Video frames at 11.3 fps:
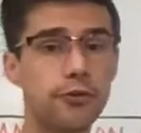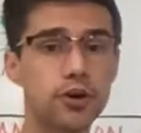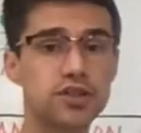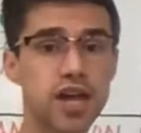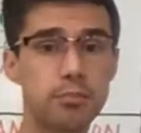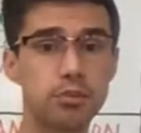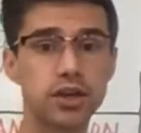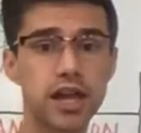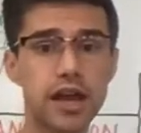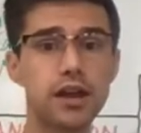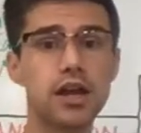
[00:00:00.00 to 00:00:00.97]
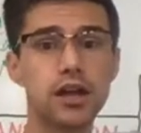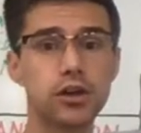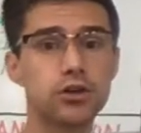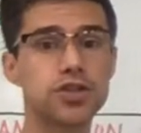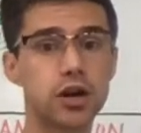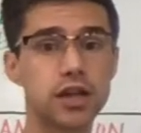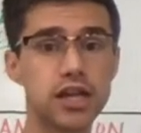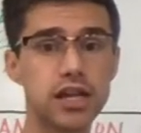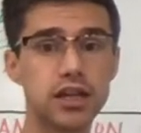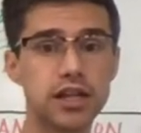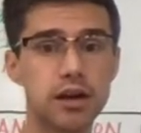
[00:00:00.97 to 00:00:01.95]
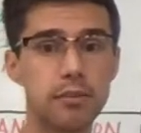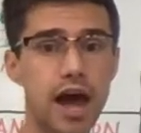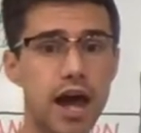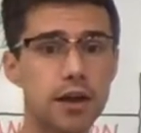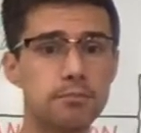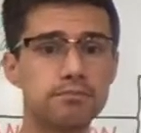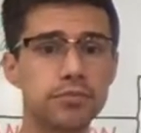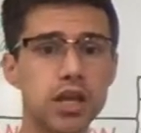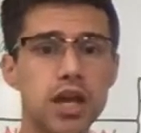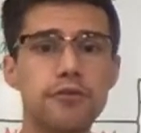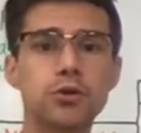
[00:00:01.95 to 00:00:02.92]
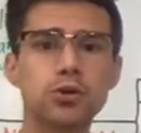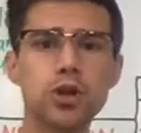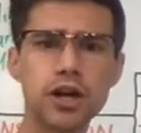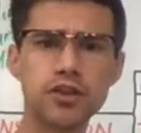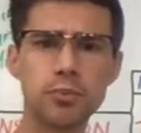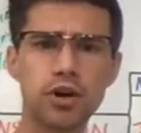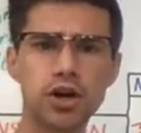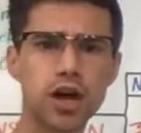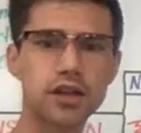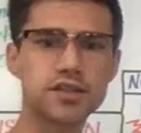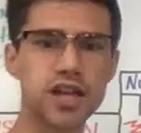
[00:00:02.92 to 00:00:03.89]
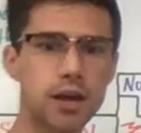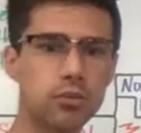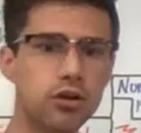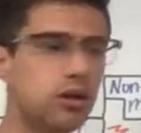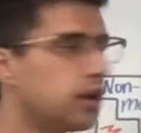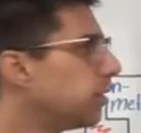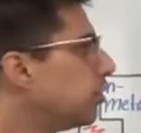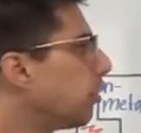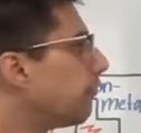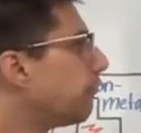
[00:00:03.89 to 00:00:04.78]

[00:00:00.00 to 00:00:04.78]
for example, again, here's our helium atom. If you look at the periodic table, you'll